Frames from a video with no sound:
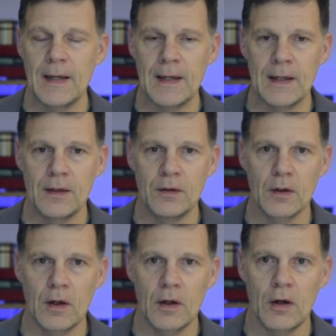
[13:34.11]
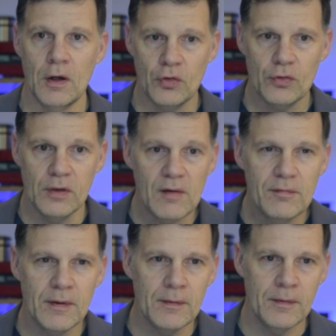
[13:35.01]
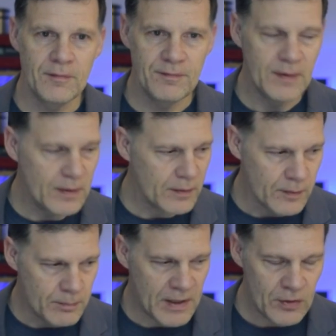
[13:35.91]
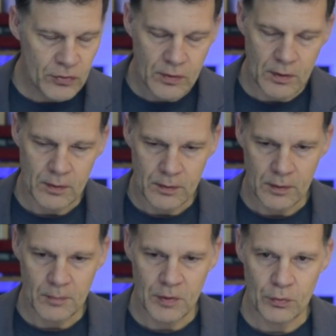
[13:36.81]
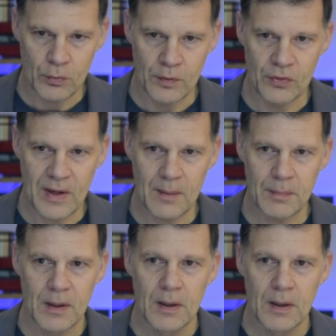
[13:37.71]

and I just love the feeling of the bass coming through this amp.